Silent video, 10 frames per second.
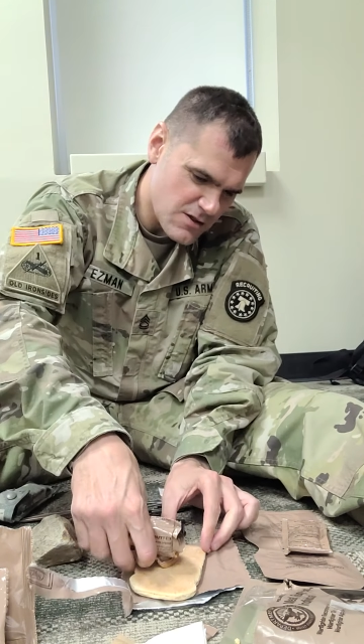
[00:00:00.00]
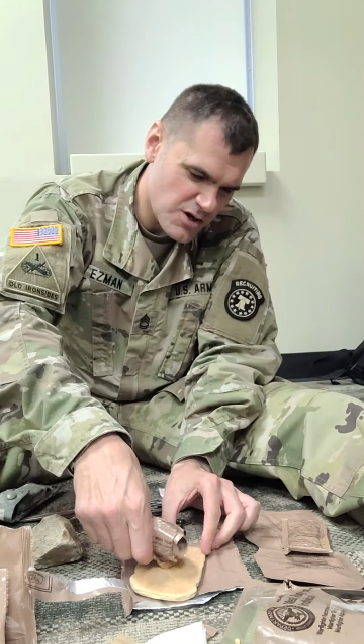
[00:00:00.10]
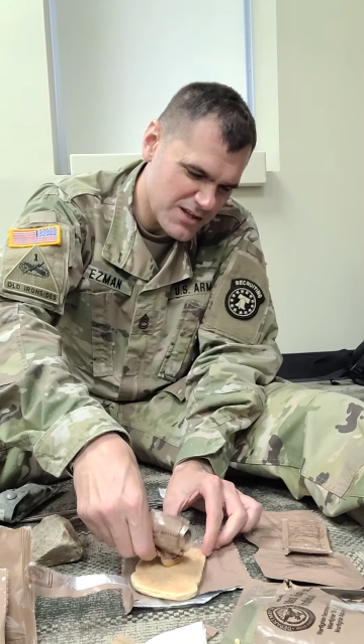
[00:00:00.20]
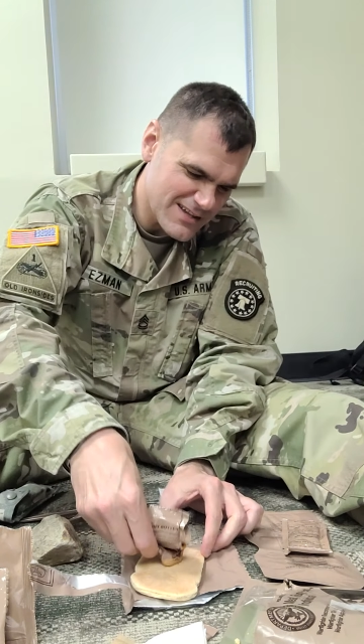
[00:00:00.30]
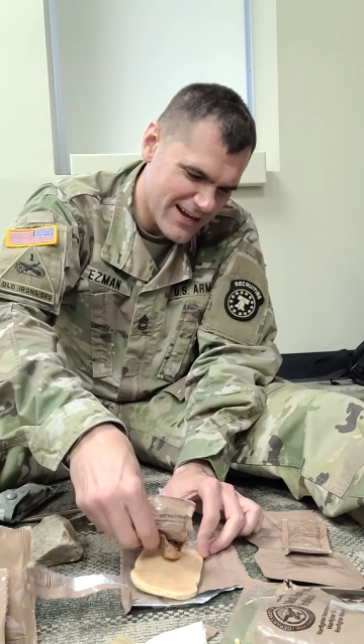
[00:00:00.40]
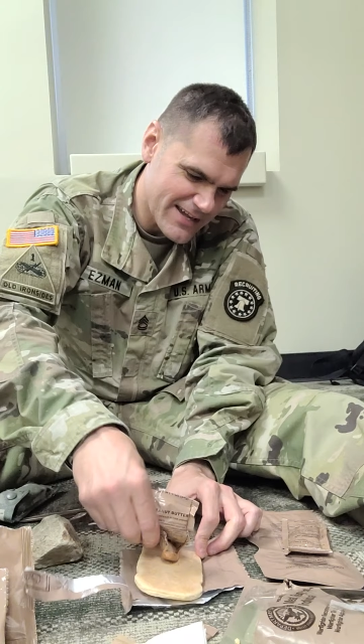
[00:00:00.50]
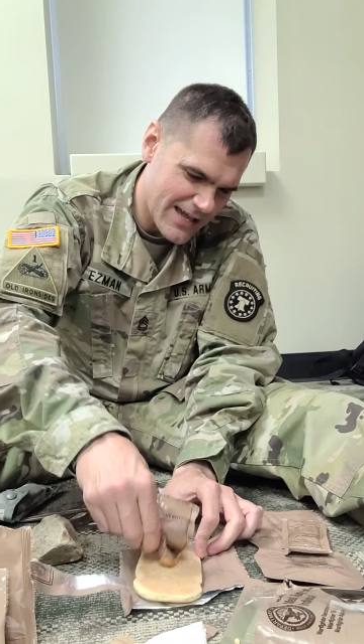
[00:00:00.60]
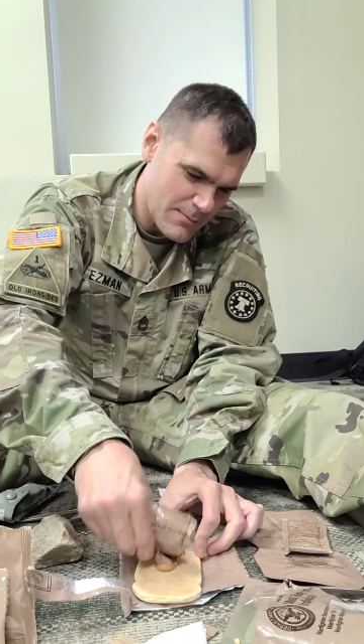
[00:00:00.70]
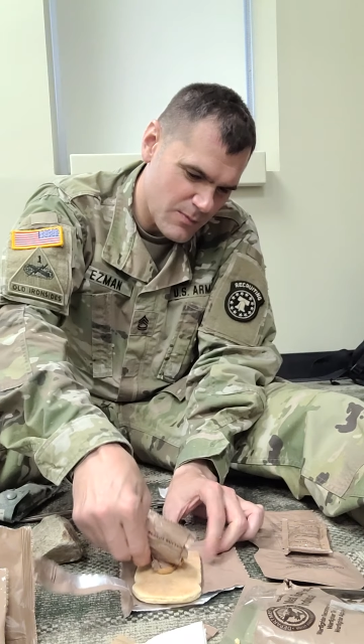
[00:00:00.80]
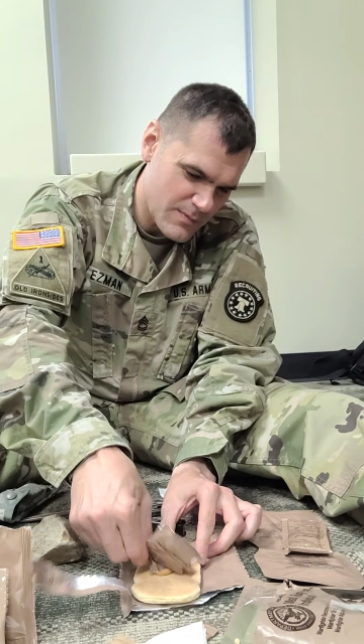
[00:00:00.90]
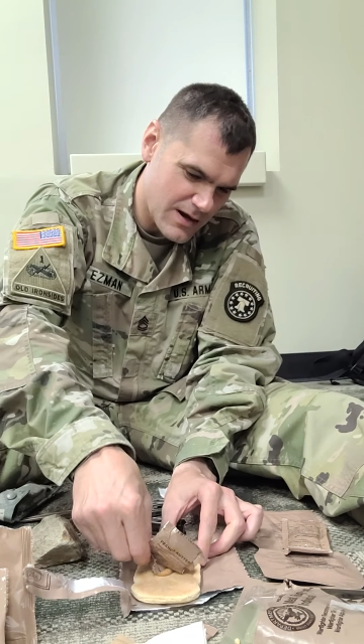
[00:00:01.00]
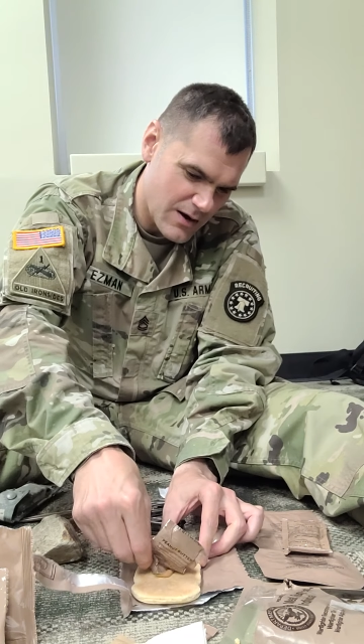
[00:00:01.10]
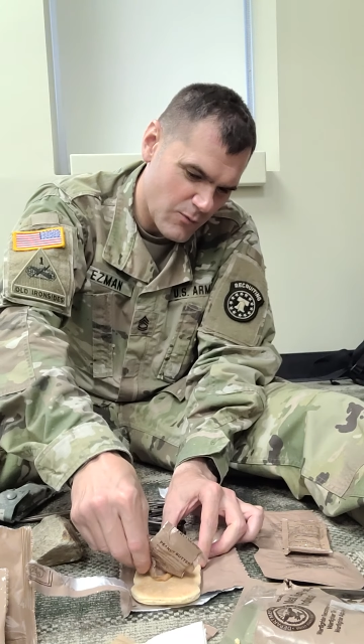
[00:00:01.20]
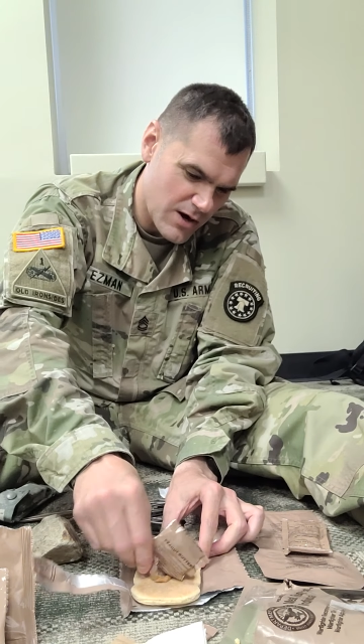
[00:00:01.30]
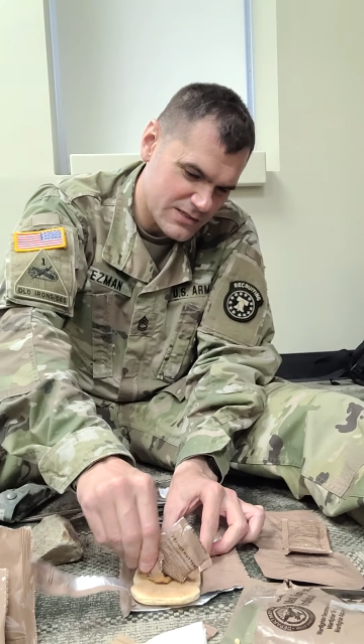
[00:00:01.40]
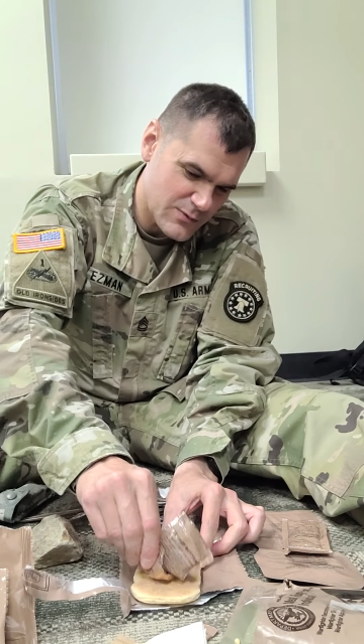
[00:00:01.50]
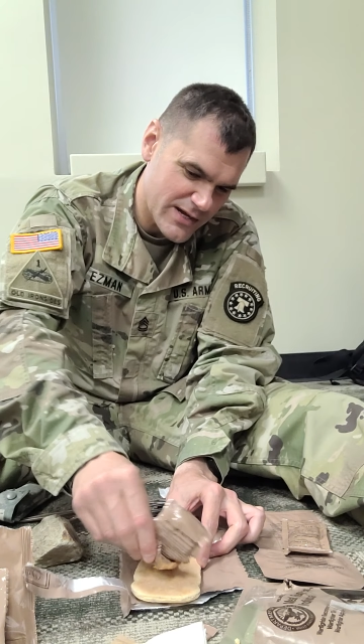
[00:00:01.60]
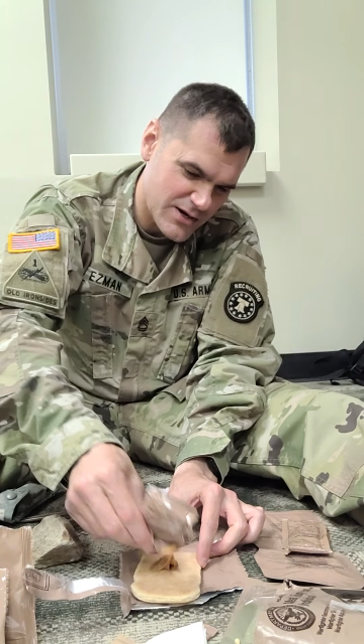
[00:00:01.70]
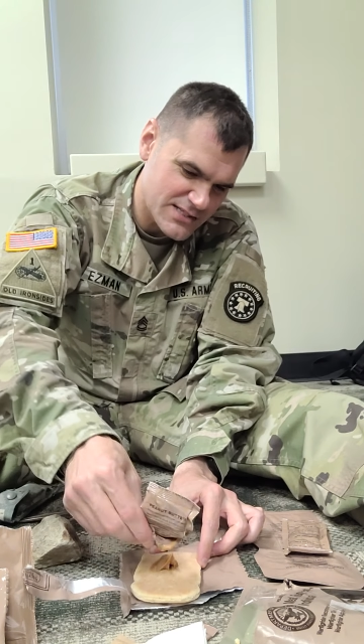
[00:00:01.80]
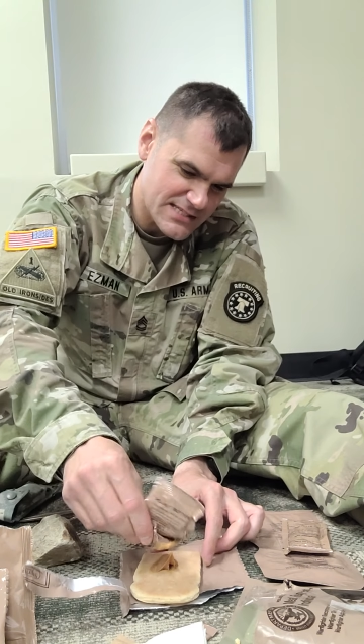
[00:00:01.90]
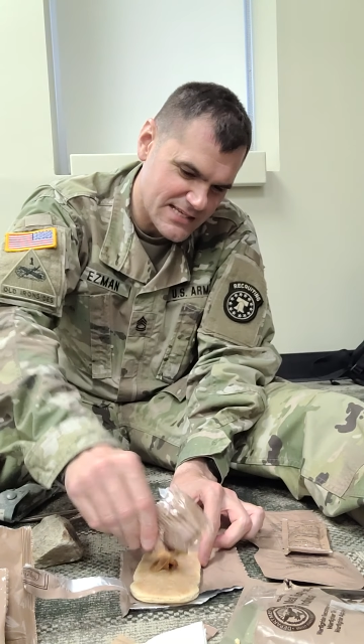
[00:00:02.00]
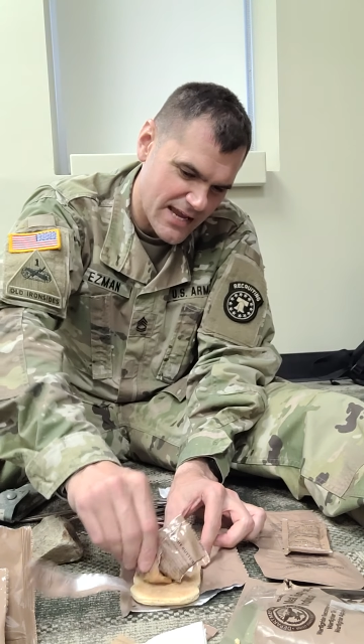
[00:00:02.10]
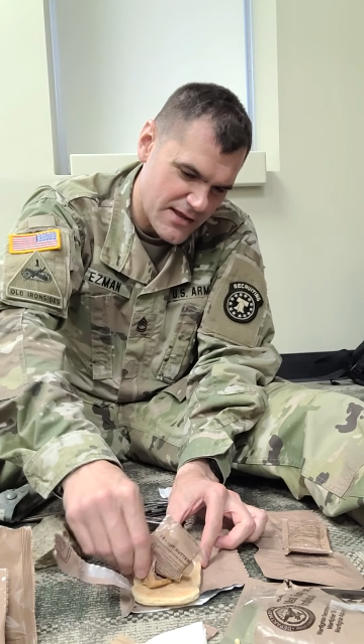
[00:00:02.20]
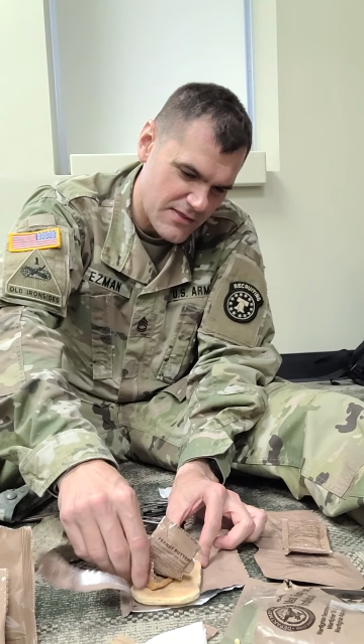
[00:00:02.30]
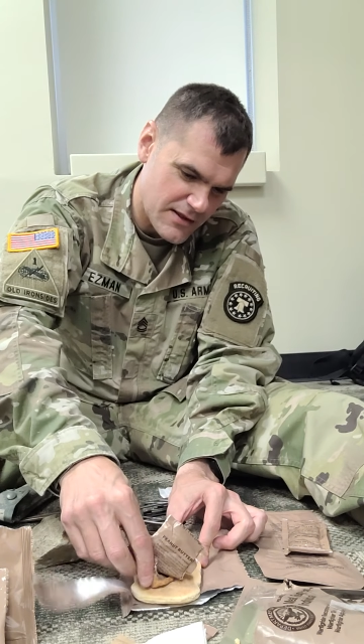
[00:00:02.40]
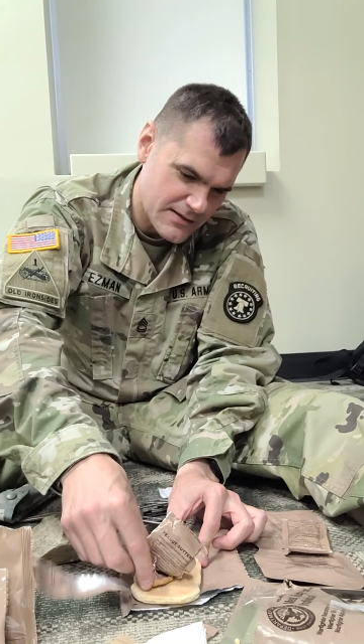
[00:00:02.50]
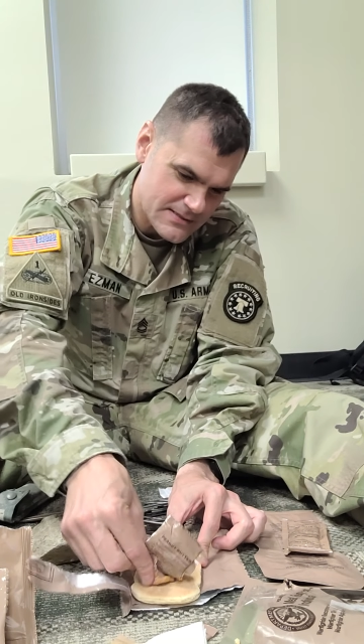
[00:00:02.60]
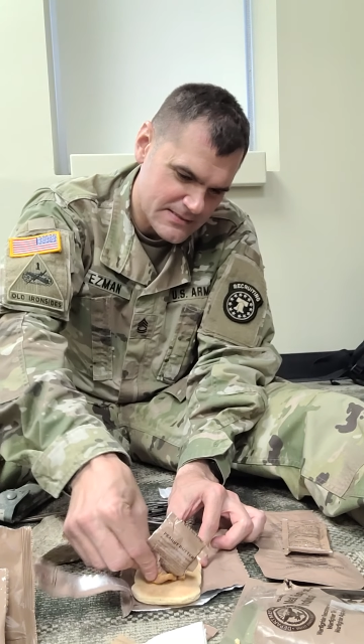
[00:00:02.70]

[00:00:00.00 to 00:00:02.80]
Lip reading: Luckily, I walked away unscathed.